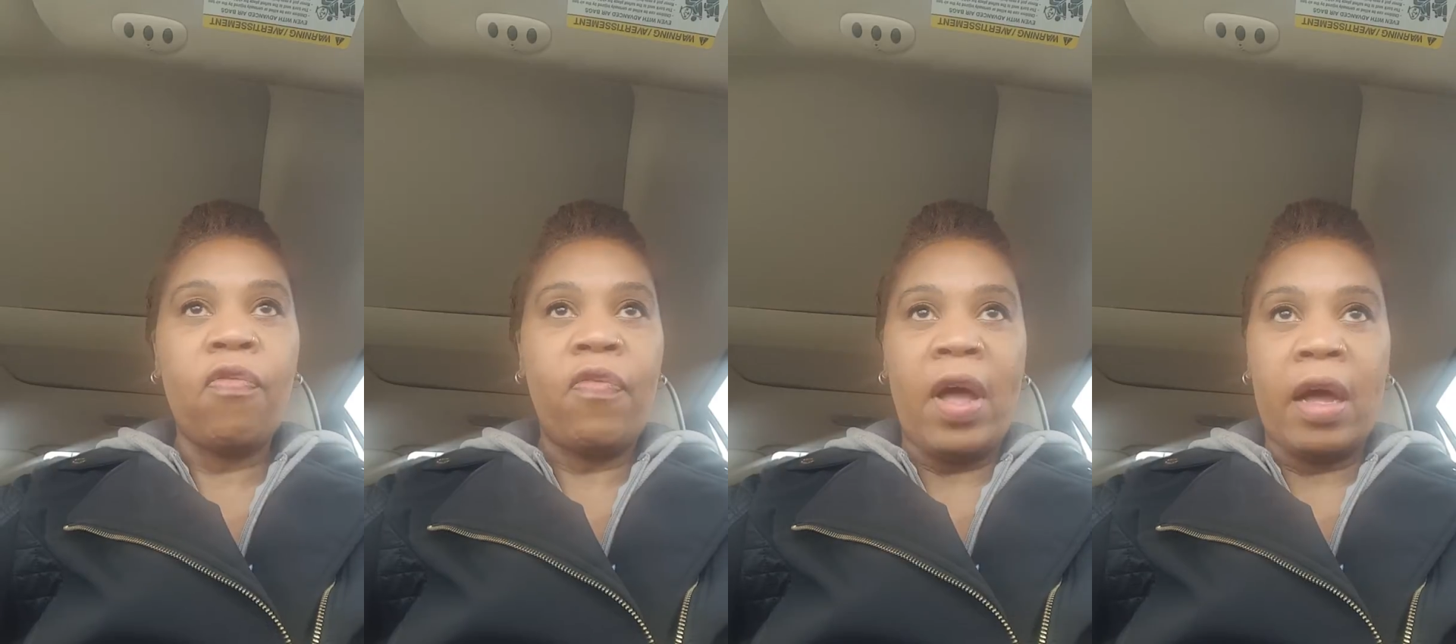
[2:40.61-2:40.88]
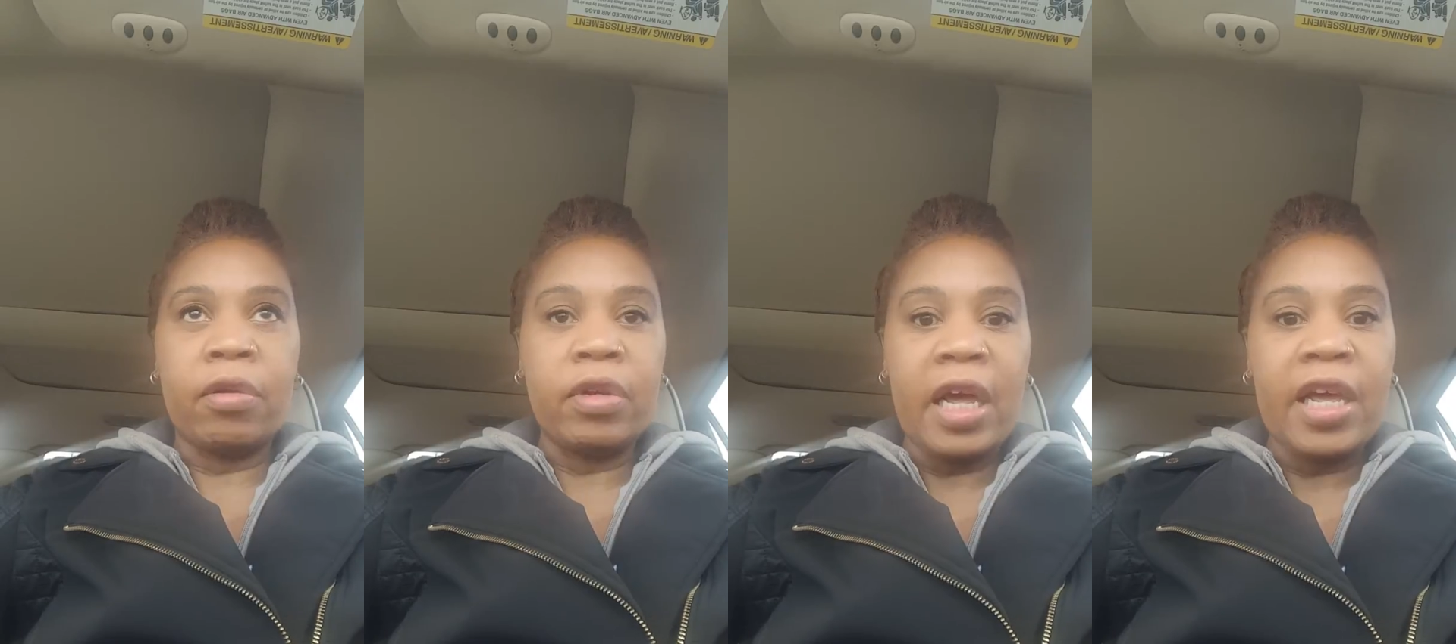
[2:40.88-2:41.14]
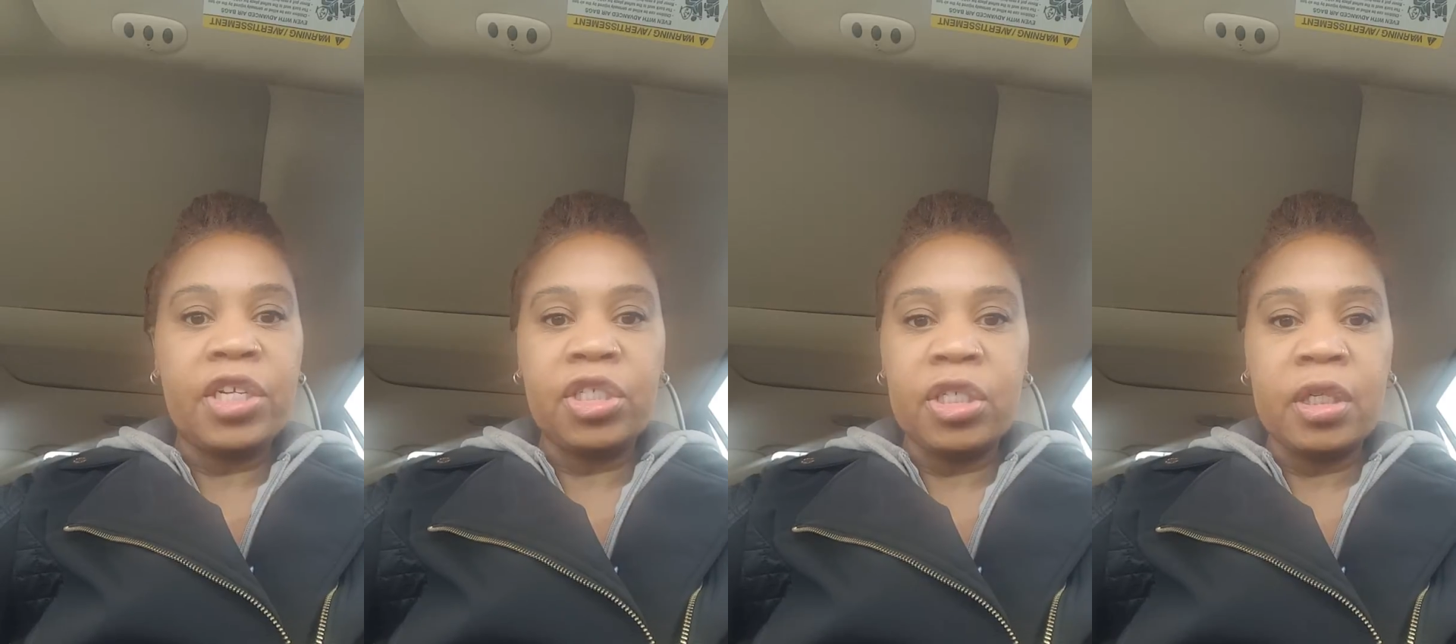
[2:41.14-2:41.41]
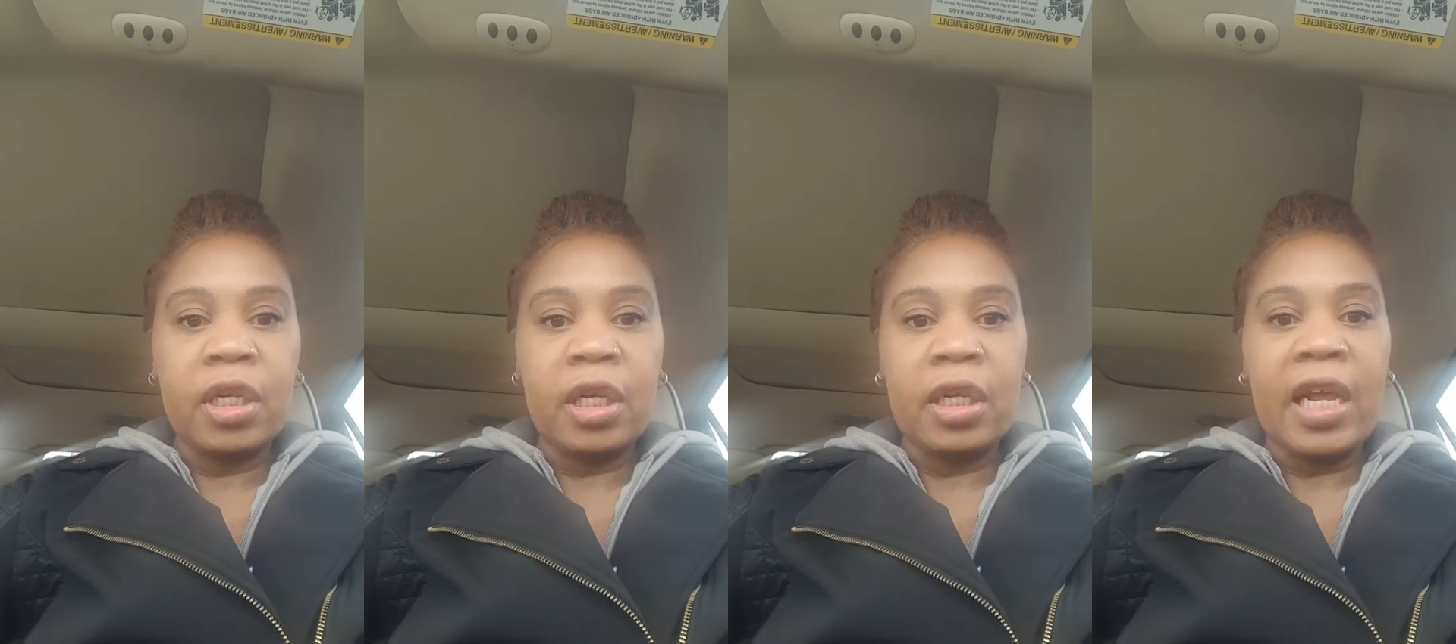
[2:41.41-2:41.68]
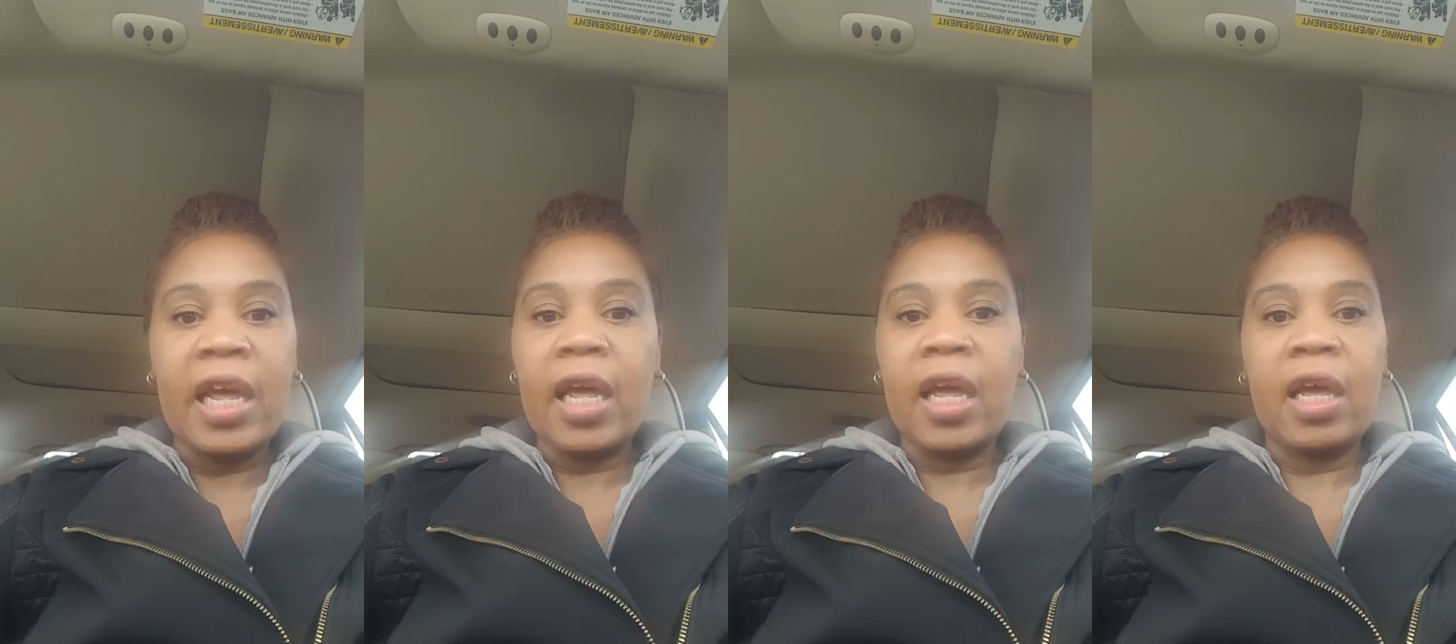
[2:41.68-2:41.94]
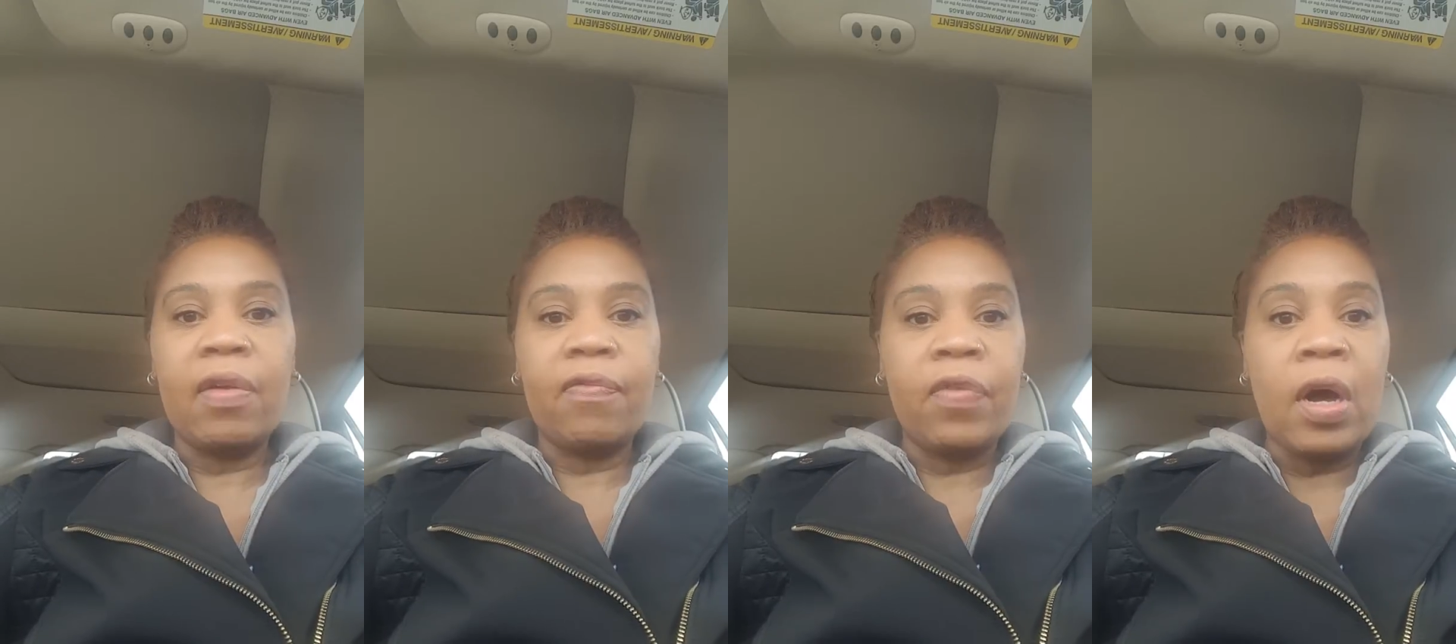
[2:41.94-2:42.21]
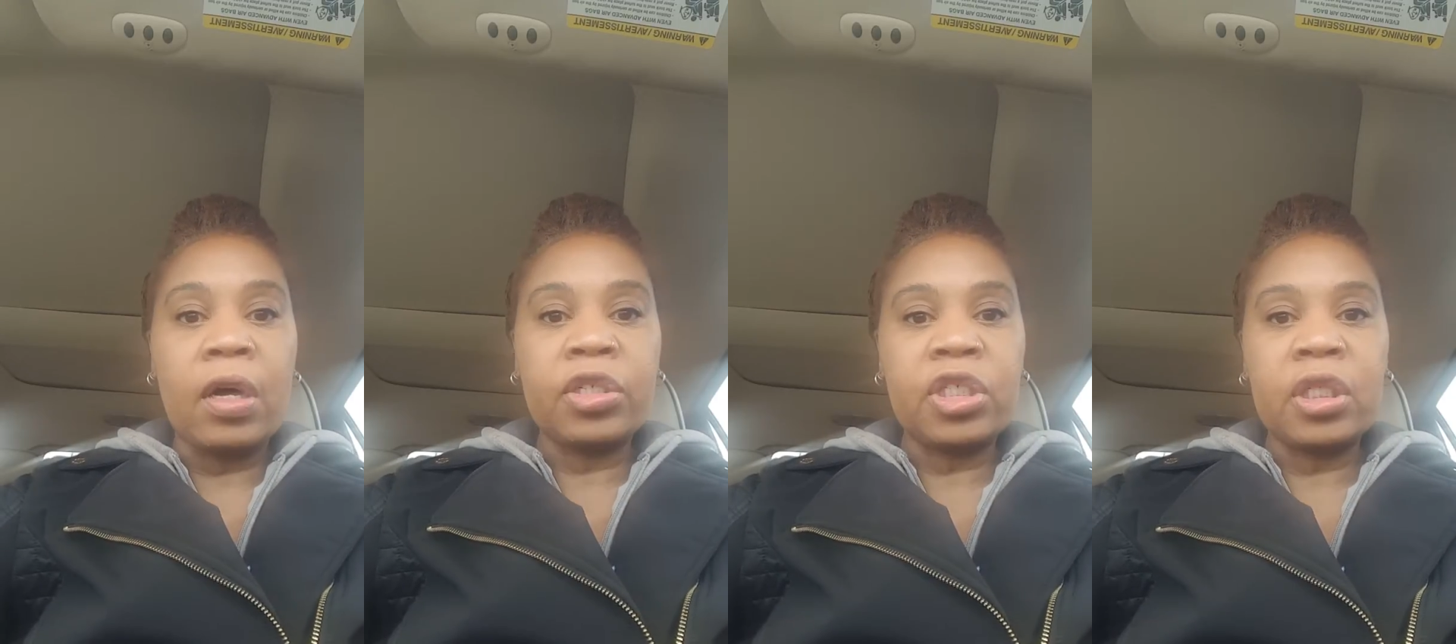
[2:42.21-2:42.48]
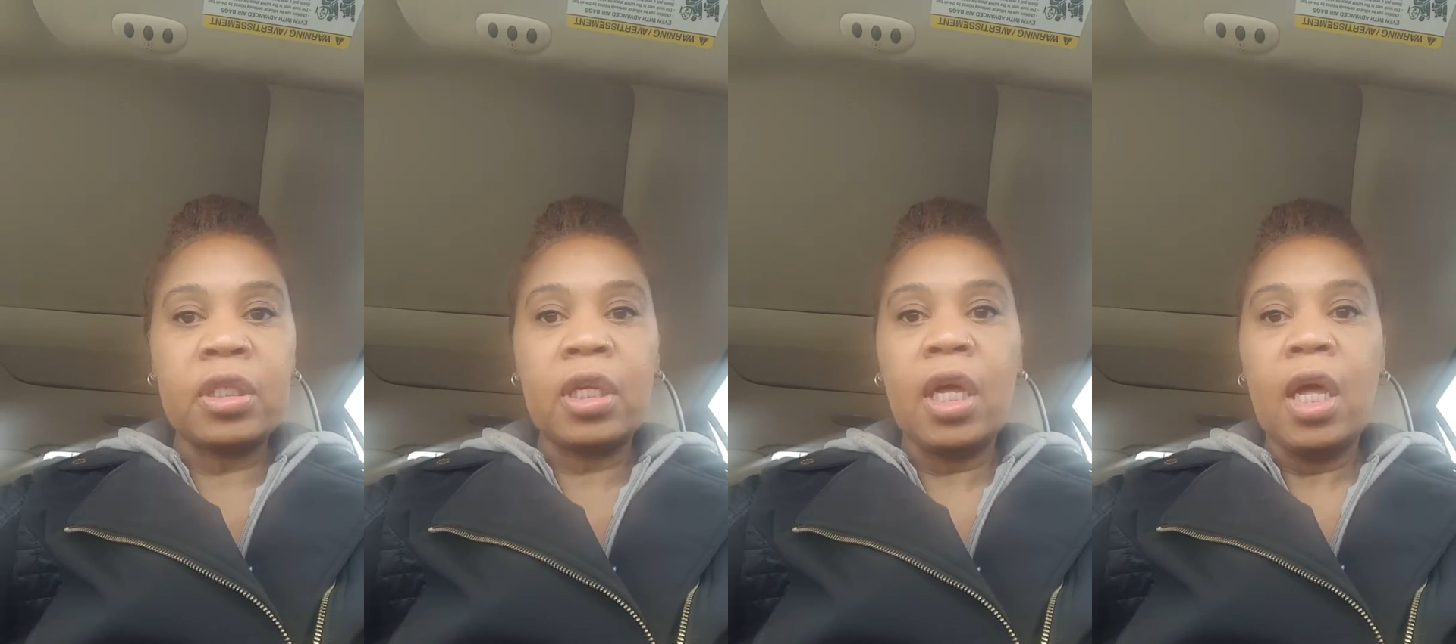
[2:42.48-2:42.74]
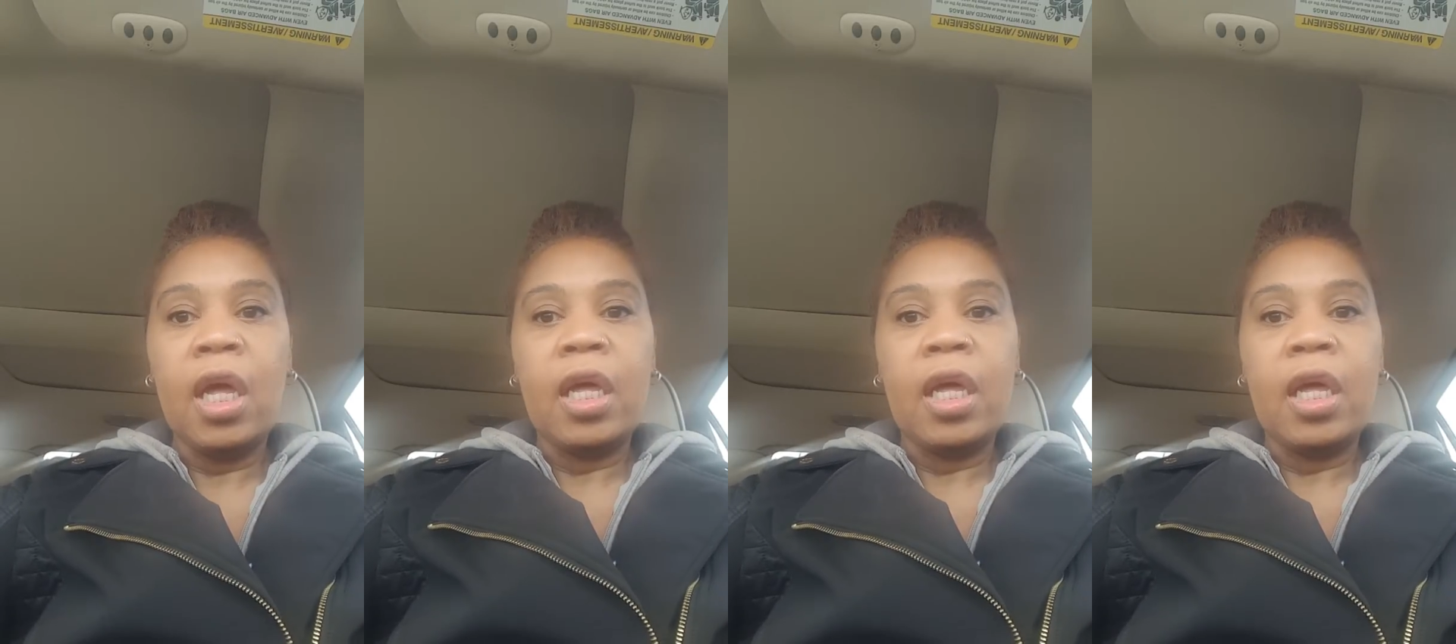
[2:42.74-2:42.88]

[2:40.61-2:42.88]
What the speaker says: foundation and they can't function.